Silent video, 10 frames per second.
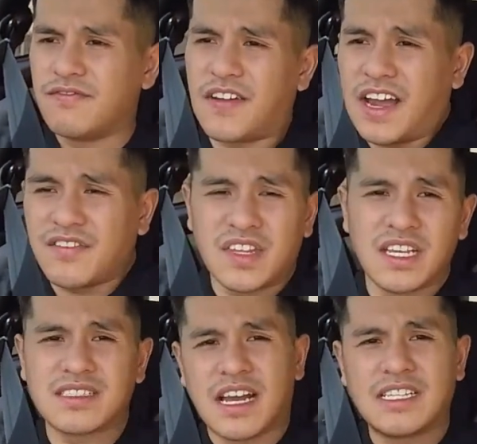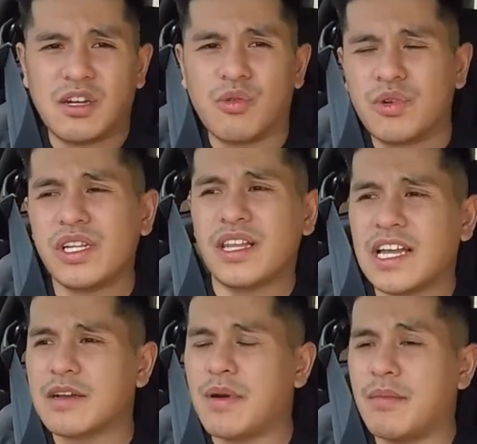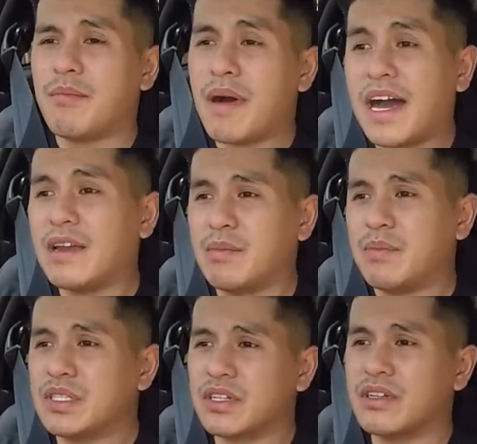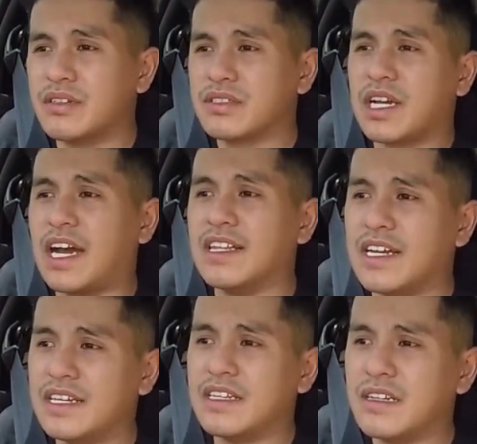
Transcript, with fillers: five things that I don't really like about my particular Skyline.